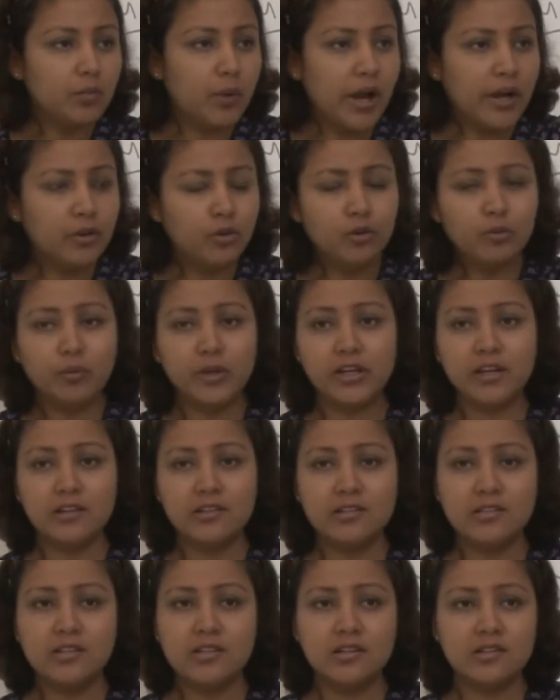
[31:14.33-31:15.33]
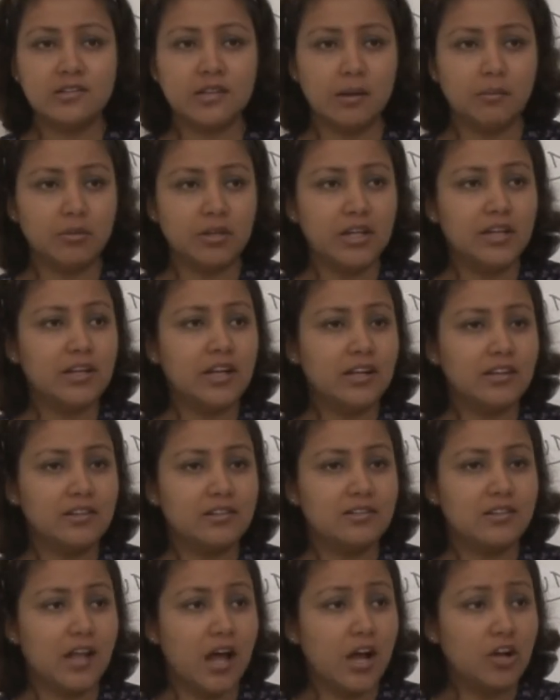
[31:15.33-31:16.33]
Why don't we consider something that
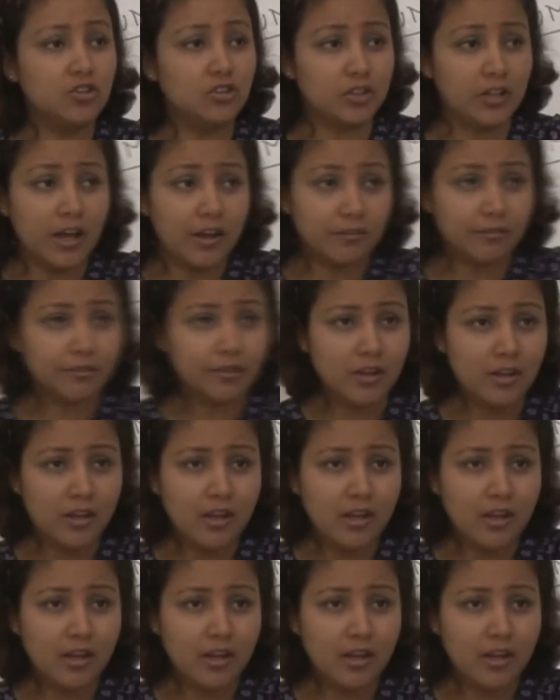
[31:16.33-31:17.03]
is large enough?